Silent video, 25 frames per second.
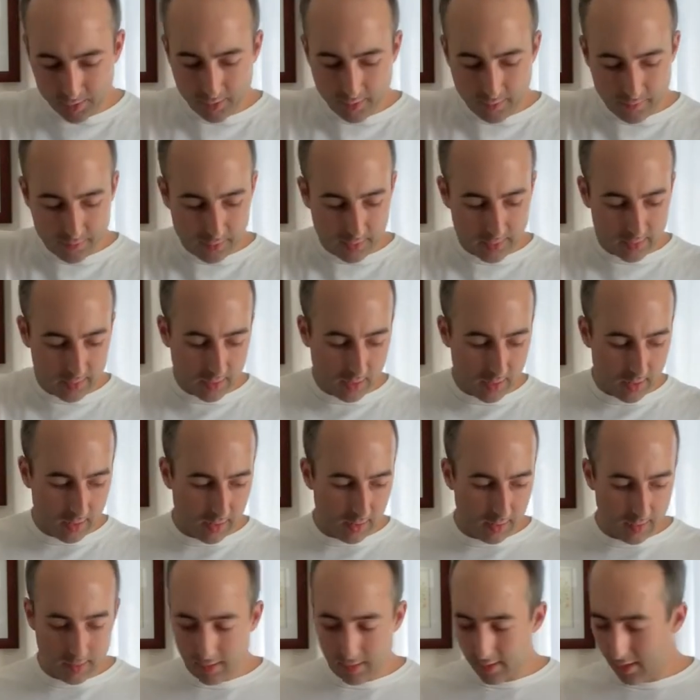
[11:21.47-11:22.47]
You have like
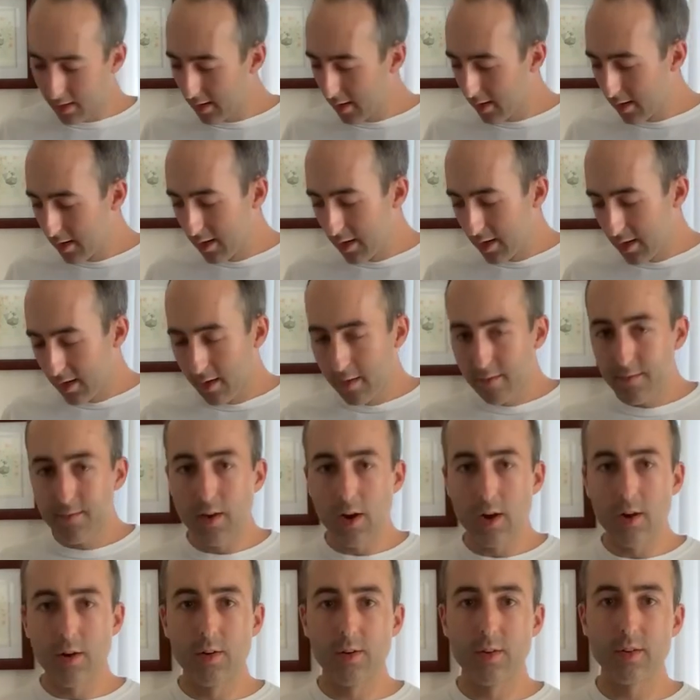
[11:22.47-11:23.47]
a
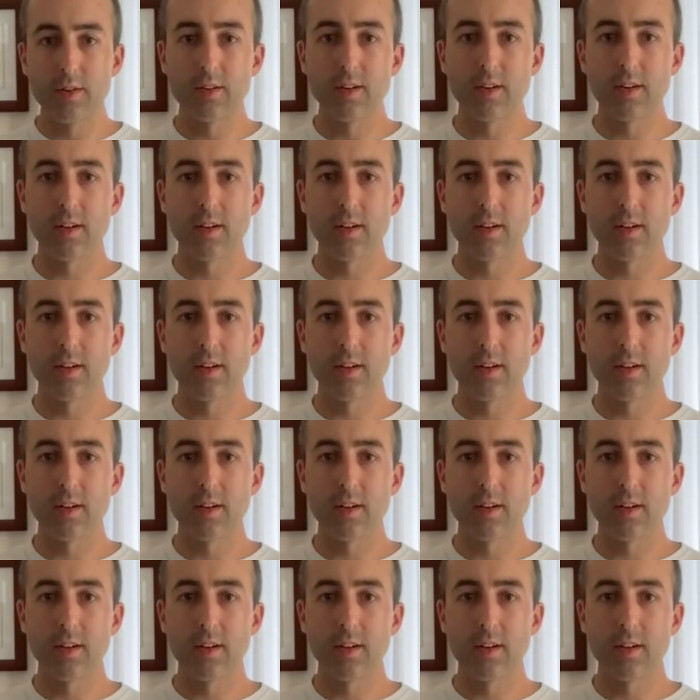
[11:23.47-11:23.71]
phone,